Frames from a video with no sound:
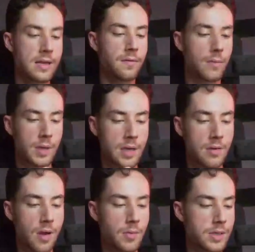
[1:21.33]
then from
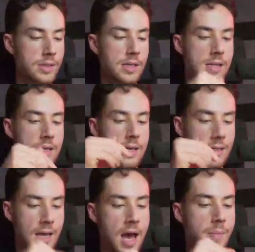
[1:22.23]
here, I would just see the
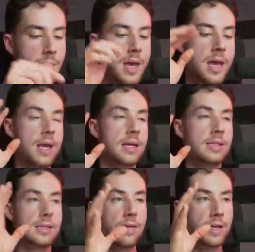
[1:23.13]
top
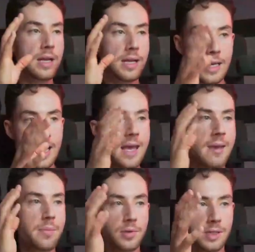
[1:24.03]
seven day
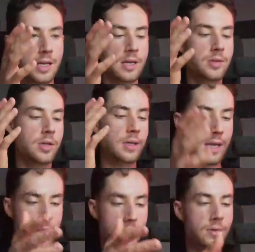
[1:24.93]
percentage
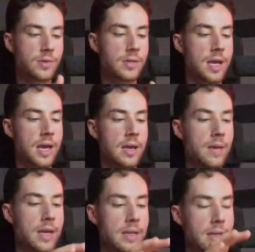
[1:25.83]
gainers
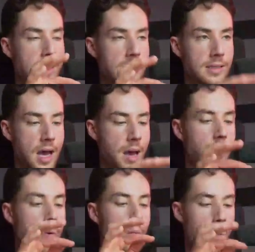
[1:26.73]
in the top
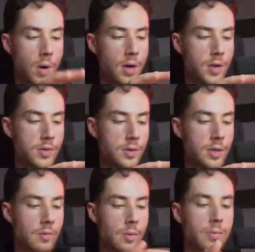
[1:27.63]
one hundred
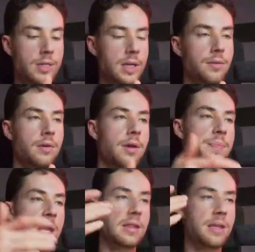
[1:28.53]
when we're taking a look
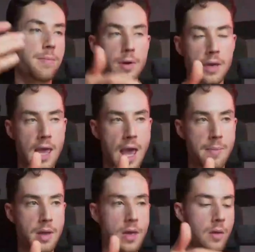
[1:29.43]
at the market
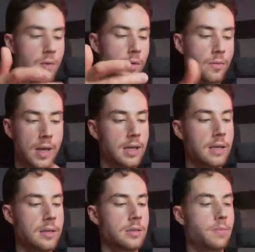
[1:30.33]
cap with
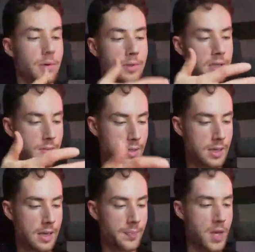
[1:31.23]
rankings per C M
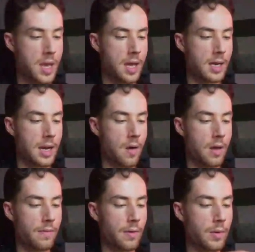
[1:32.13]
C. Now,
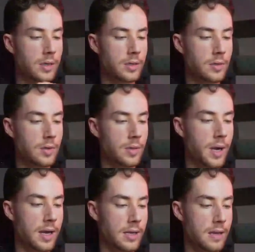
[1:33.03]
if I wanted to do it
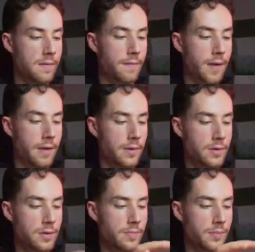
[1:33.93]
by the five
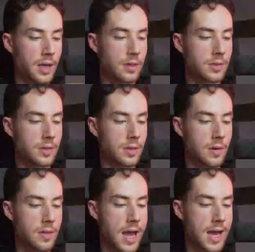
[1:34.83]
hundred, I could just click
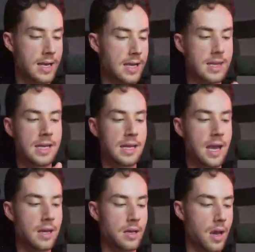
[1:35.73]
on that. And then
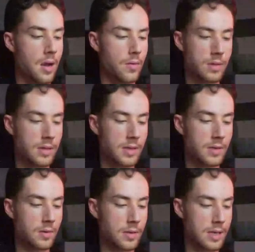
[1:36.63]
again,
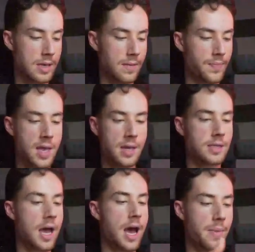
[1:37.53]
these are the
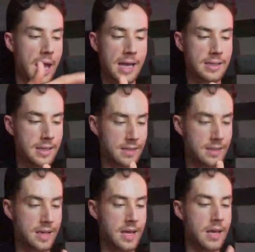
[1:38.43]
top
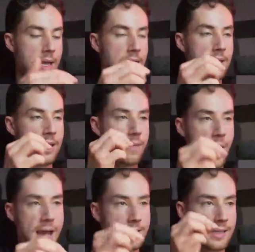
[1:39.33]
assets in the
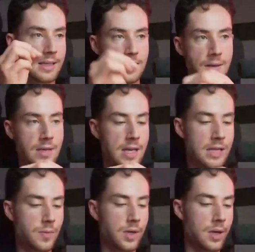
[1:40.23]
past seven
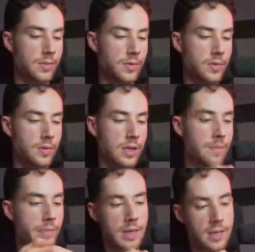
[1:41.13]
days when it comes to the
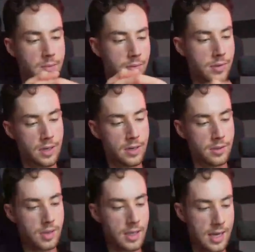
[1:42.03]
biggest
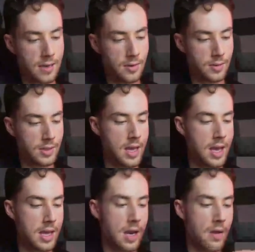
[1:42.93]
percentage gainers.
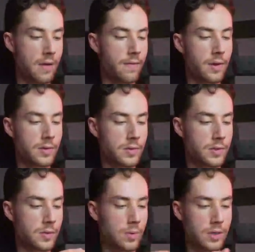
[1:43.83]
Now, if I also
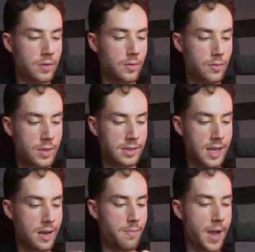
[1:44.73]
just wanted to
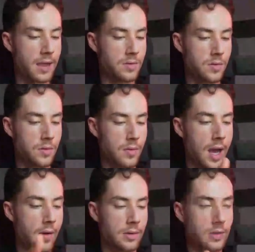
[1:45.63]
reset back to
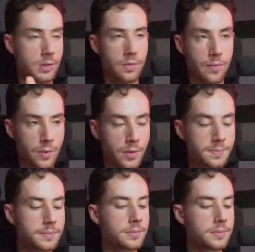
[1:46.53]
how it looked before,